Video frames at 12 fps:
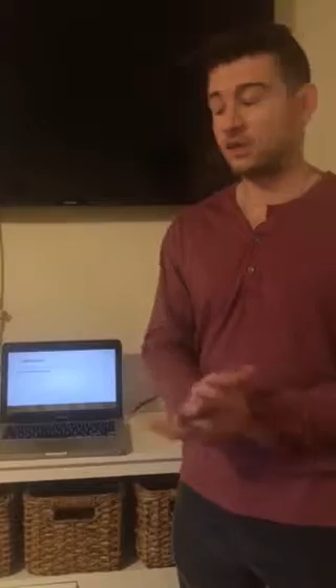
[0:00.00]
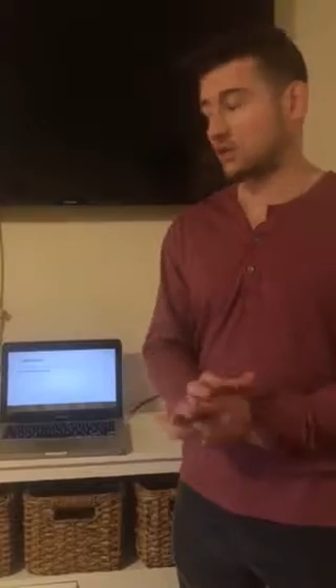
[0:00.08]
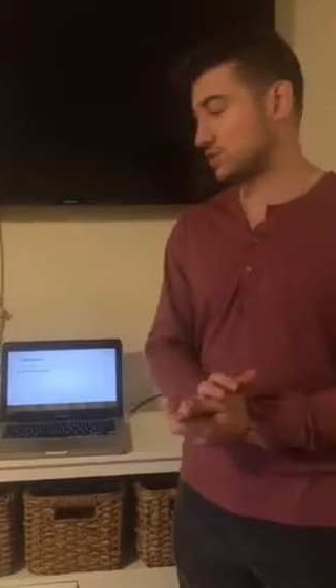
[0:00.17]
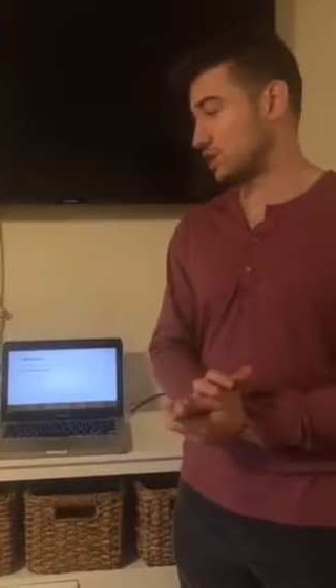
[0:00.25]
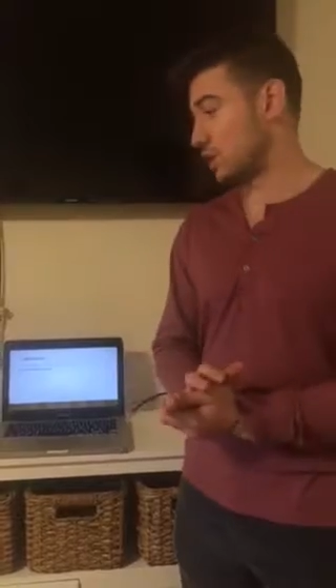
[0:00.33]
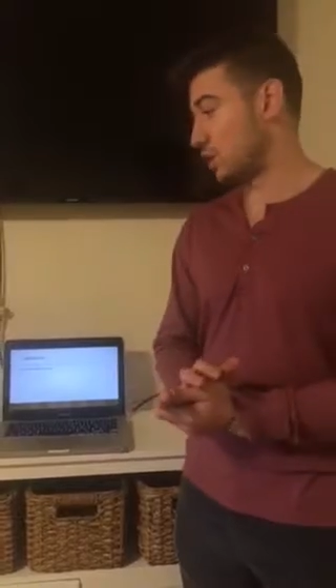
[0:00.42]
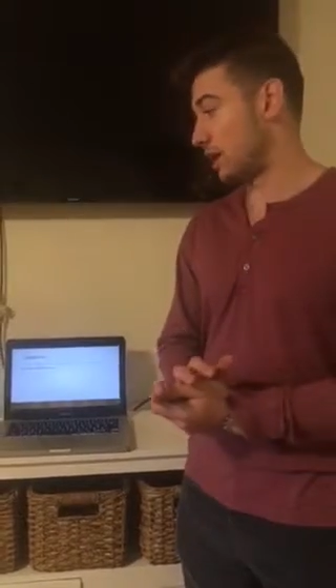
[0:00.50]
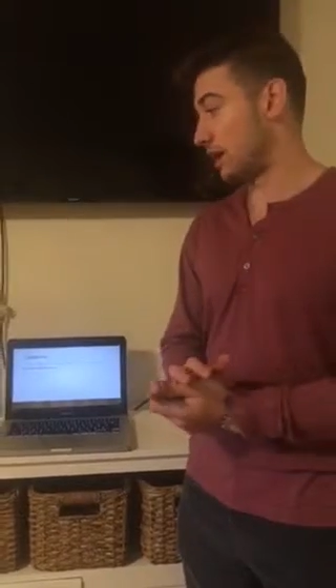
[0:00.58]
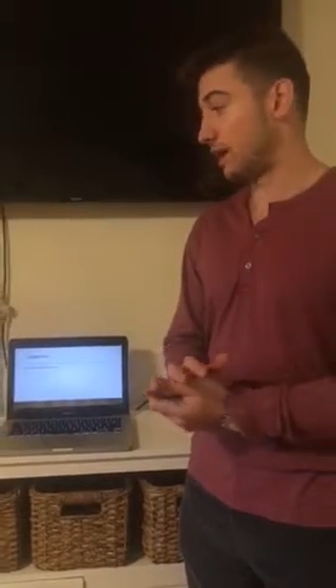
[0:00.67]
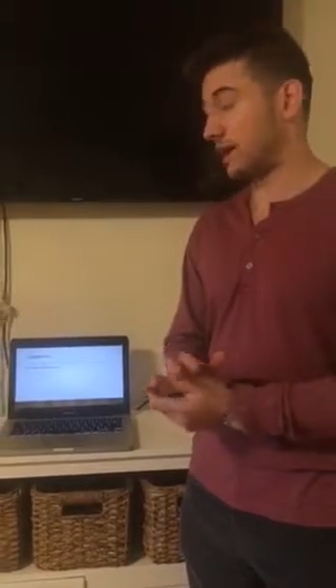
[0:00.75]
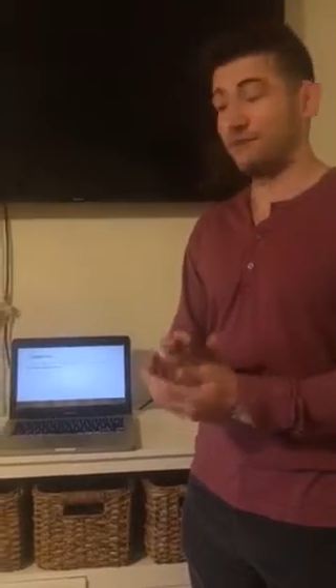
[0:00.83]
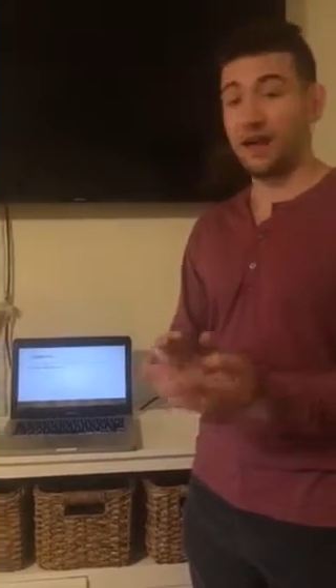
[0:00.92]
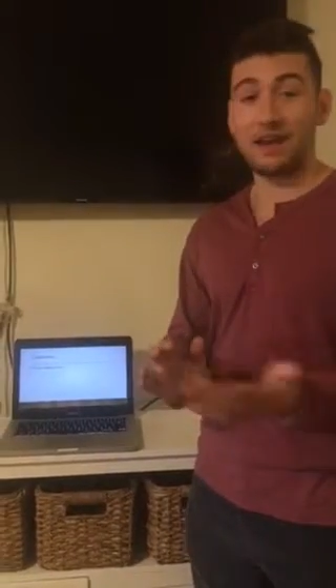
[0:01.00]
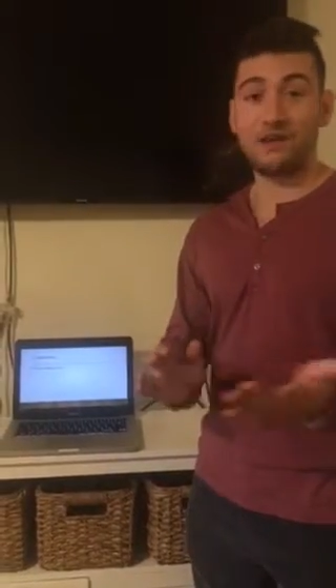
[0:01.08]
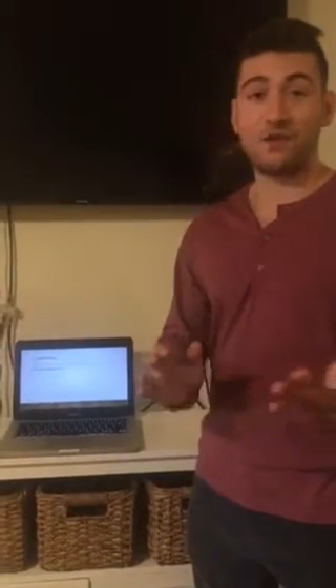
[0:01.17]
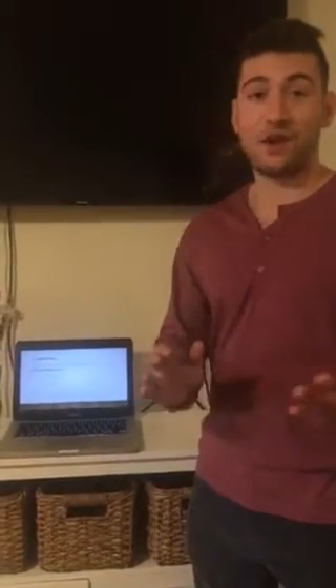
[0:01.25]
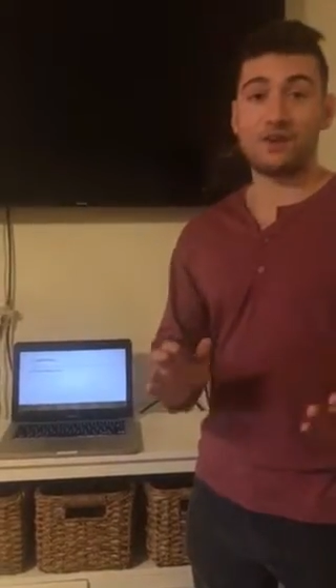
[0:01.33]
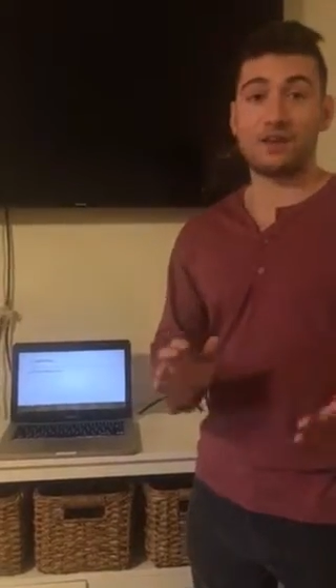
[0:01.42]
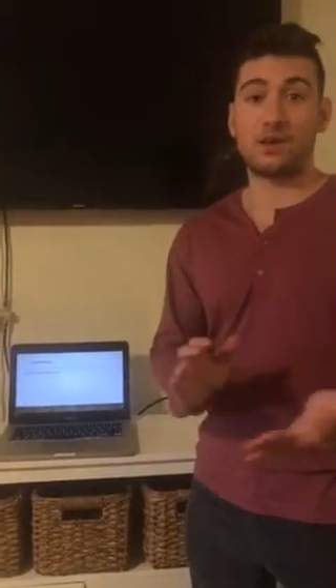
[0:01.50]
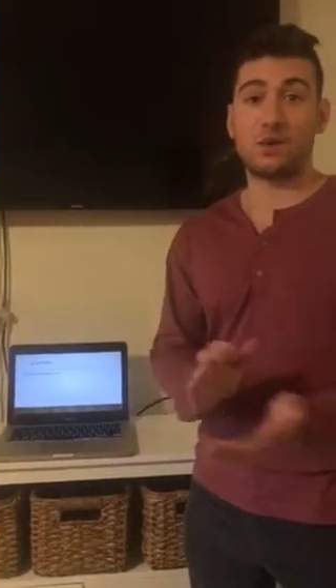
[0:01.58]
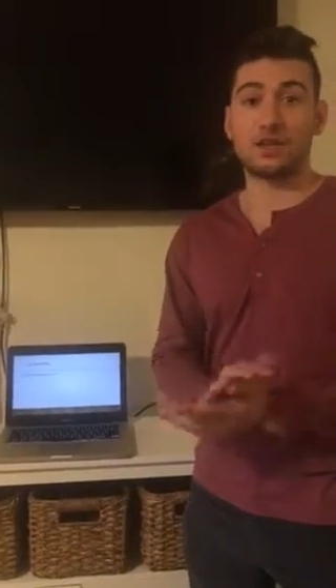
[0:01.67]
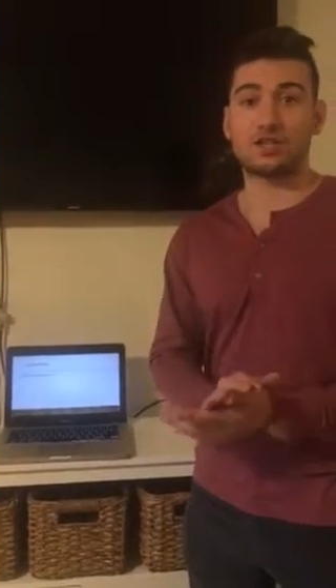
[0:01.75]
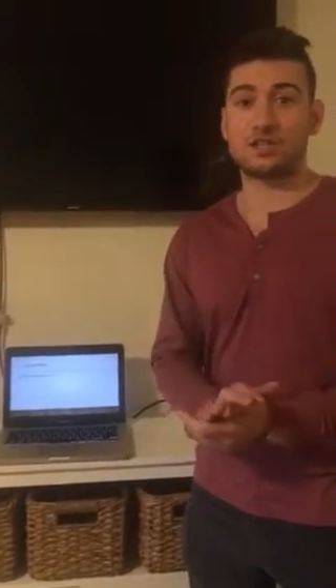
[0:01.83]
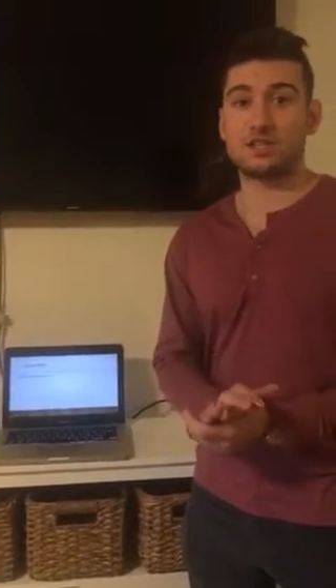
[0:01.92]
So if any of you have any
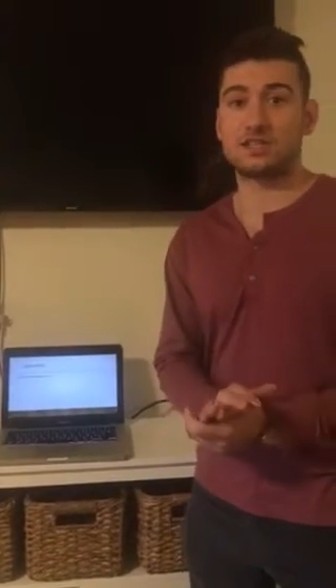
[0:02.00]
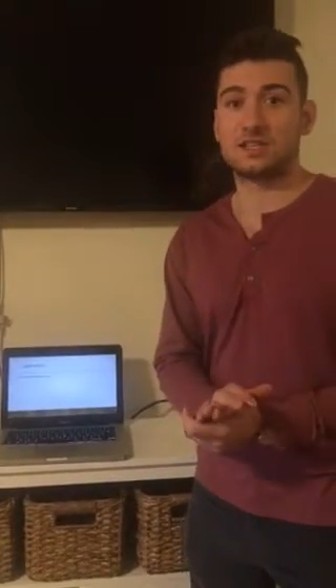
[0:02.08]
questions,